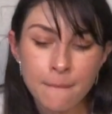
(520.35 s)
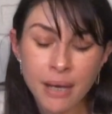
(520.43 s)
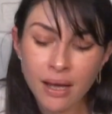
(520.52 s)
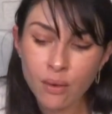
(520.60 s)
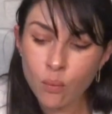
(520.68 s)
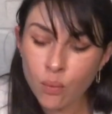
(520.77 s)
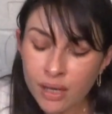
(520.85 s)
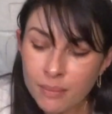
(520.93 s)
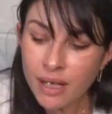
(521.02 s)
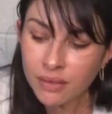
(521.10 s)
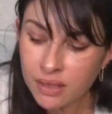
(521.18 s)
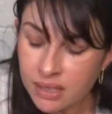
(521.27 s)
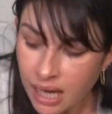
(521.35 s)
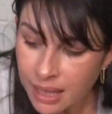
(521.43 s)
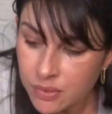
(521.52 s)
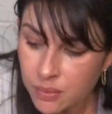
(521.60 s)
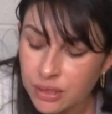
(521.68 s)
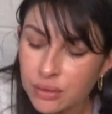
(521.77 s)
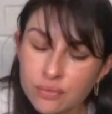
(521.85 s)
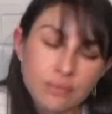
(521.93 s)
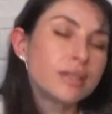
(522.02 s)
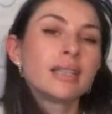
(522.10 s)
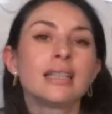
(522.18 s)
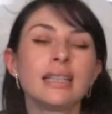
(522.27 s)
But what about the times where you've
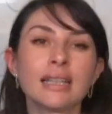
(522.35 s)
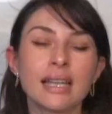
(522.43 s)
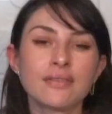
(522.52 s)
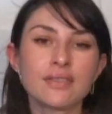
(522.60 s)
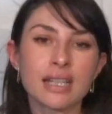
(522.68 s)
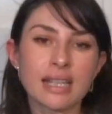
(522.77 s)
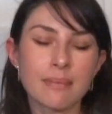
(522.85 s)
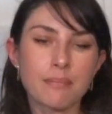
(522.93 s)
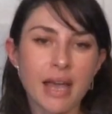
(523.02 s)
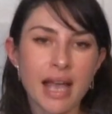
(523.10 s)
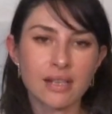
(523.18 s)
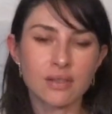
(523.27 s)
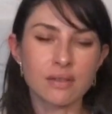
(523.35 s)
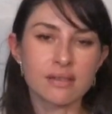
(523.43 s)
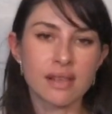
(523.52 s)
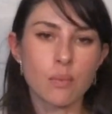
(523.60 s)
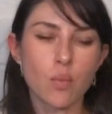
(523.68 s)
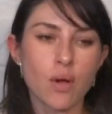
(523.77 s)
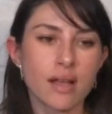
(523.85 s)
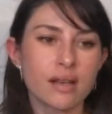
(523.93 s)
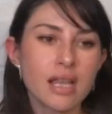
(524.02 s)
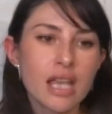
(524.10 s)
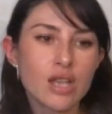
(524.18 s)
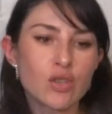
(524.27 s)
really left an impact on
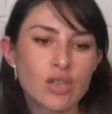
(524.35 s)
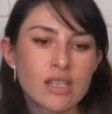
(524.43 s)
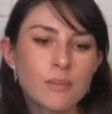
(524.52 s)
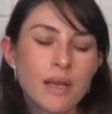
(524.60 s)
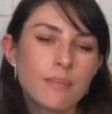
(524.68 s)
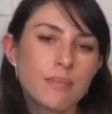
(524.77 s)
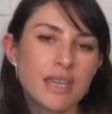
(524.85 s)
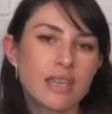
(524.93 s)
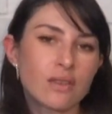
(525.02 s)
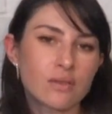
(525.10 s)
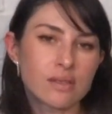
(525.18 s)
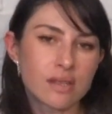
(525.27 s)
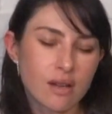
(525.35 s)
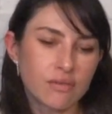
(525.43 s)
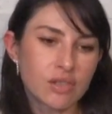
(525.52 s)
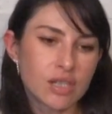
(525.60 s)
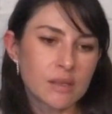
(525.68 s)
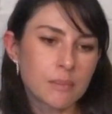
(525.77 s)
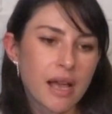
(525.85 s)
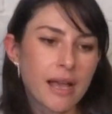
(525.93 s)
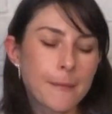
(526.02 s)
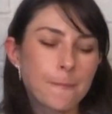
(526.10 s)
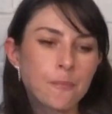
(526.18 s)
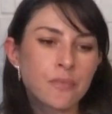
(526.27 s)
someone just by being yourself, just
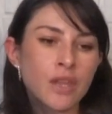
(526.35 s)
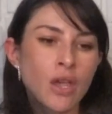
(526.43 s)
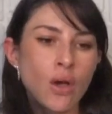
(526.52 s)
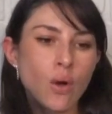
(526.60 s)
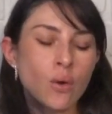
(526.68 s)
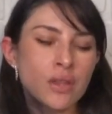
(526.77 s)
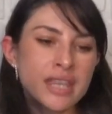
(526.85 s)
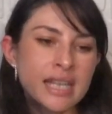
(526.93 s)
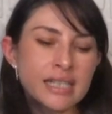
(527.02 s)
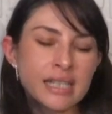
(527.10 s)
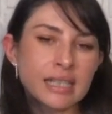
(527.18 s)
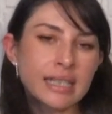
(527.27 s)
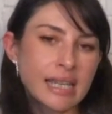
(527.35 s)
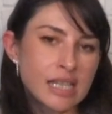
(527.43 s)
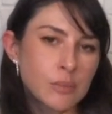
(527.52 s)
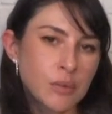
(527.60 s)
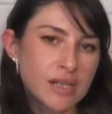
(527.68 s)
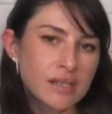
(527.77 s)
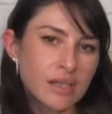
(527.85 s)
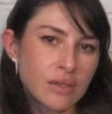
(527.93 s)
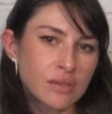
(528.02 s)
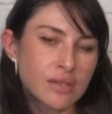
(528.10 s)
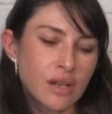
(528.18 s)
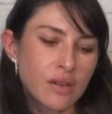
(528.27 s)
by authentically expressing
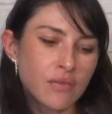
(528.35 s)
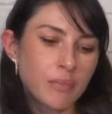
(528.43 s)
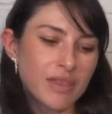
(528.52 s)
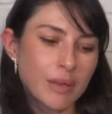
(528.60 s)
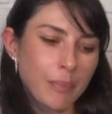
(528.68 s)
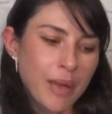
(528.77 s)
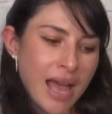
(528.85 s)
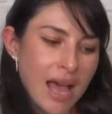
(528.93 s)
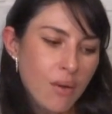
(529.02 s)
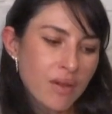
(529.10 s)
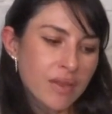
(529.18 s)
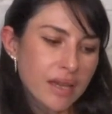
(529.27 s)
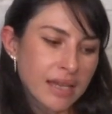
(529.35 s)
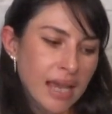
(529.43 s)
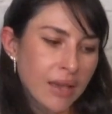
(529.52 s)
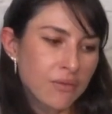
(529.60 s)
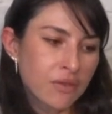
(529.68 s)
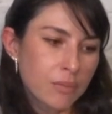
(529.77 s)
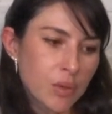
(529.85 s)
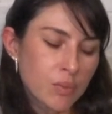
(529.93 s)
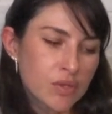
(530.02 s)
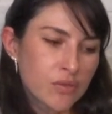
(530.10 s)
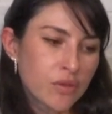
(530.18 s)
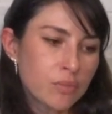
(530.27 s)
yourself, but the power that came from it
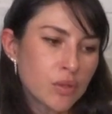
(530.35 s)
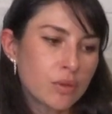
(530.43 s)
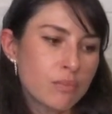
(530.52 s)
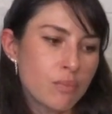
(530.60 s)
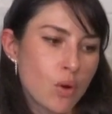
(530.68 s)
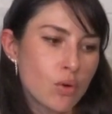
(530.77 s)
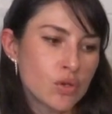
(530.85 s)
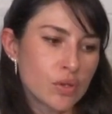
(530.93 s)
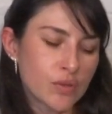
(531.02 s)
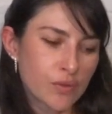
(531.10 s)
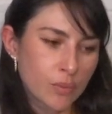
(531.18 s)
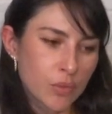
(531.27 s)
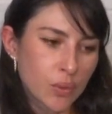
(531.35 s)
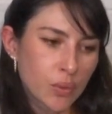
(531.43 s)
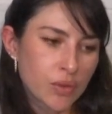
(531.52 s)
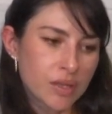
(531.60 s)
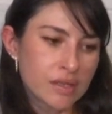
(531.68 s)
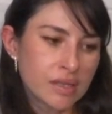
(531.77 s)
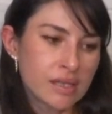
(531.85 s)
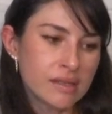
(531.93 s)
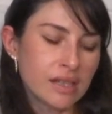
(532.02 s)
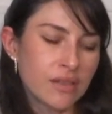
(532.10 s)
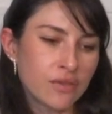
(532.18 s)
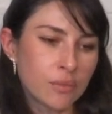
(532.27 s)
was from your emotions, from your
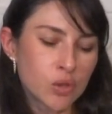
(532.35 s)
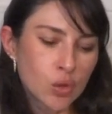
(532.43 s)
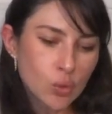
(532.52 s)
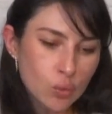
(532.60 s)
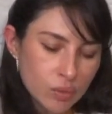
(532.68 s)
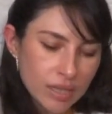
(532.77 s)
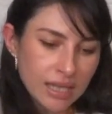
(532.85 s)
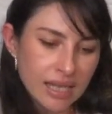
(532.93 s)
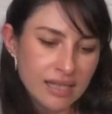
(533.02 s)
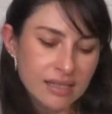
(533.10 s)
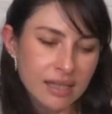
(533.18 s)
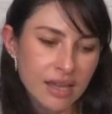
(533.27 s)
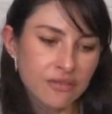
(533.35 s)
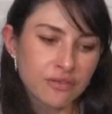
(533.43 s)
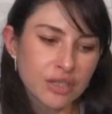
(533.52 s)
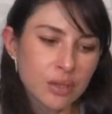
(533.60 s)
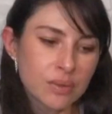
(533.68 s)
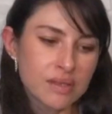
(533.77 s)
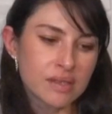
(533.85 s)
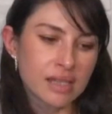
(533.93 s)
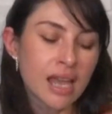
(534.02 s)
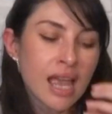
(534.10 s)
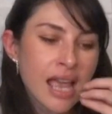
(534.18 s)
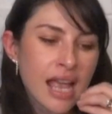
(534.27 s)
authenticity, from tuning into that
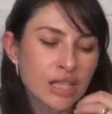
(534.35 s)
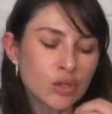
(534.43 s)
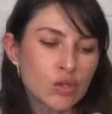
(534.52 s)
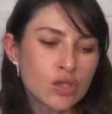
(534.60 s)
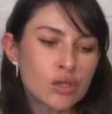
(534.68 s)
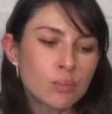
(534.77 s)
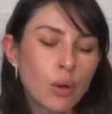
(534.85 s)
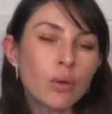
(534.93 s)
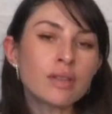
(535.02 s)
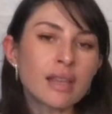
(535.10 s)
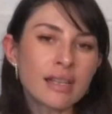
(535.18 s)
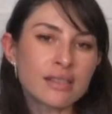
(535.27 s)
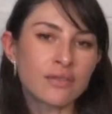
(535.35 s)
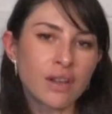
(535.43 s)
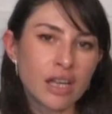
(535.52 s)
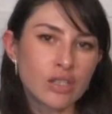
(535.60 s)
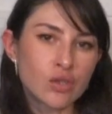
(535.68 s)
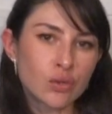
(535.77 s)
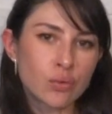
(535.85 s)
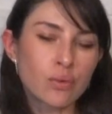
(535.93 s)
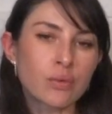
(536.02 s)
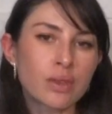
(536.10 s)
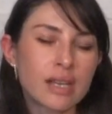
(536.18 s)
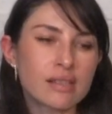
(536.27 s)
frequency, and you spoke that divine
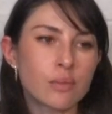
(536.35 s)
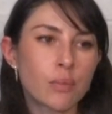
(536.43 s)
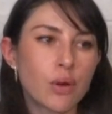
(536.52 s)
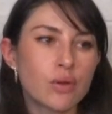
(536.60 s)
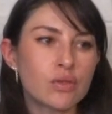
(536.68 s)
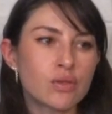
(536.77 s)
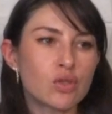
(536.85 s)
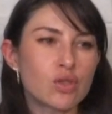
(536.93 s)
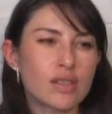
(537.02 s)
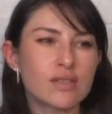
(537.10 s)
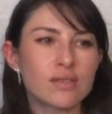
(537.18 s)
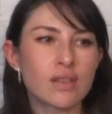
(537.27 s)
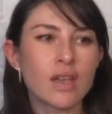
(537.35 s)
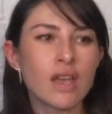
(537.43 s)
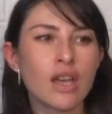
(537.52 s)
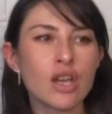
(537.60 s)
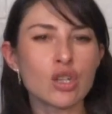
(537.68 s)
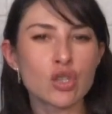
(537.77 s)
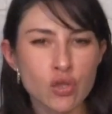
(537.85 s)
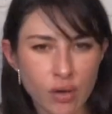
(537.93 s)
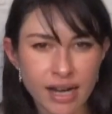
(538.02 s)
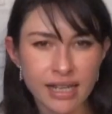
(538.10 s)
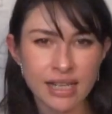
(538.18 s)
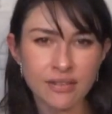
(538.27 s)
truth as opposed to just
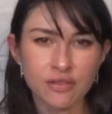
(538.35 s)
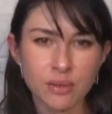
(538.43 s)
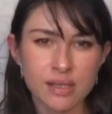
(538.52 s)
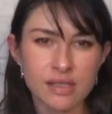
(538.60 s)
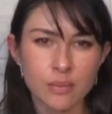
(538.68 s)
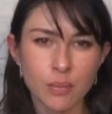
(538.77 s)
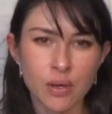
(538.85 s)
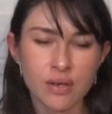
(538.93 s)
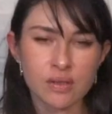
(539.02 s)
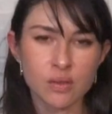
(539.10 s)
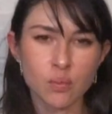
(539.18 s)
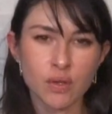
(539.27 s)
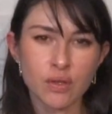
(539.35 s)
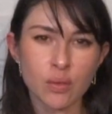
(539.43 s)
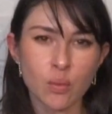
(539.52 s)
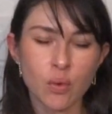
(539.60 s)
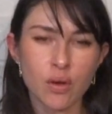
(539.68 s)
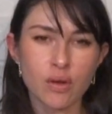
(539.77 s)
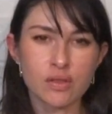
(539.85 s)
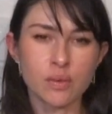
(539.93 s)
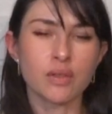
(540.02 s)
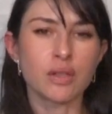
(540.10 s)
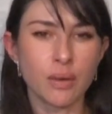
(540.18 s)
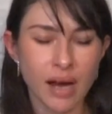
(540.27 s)
trying to influence the person with your words or
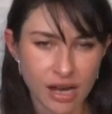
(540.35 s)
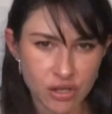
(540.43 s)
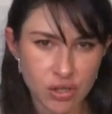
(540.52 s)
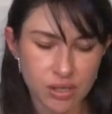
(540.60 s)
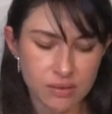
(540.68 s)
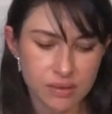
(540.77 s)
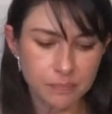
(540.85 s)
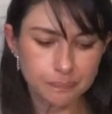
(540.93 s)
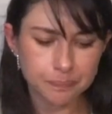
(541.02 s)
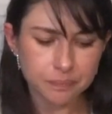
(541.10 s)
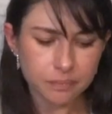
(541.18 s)
with your actions.